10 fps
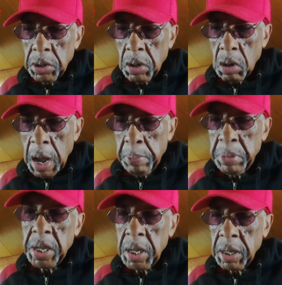You know,
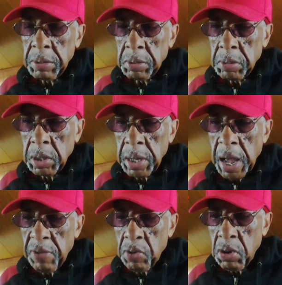how big
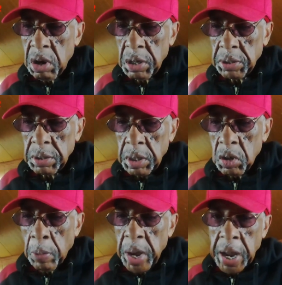Goliath was.
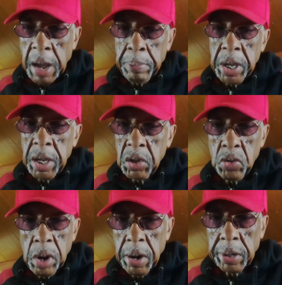No matter how
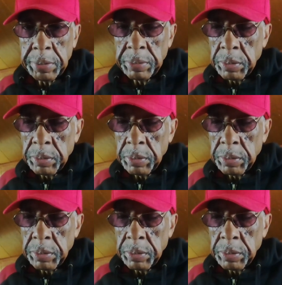big you are.